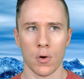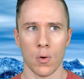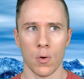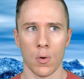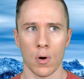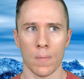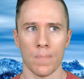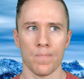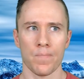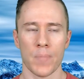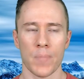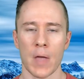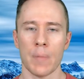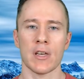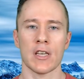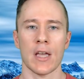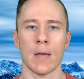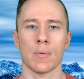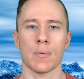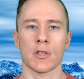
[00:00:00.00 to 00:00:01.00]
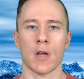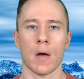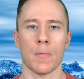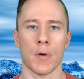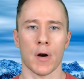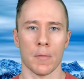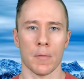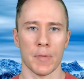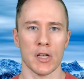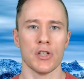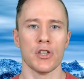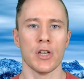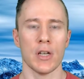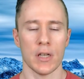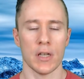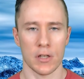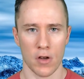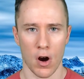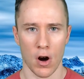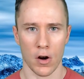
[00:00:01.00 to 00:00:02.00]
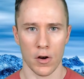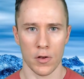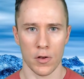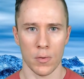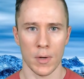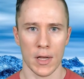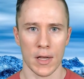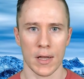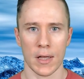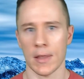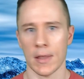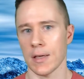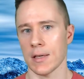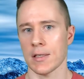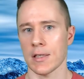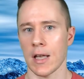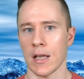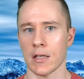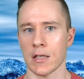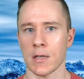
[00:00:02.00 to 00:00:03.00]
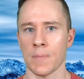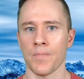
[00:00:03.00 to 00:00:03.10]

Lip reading: or maybe tabletop RPGs are unique in this sense.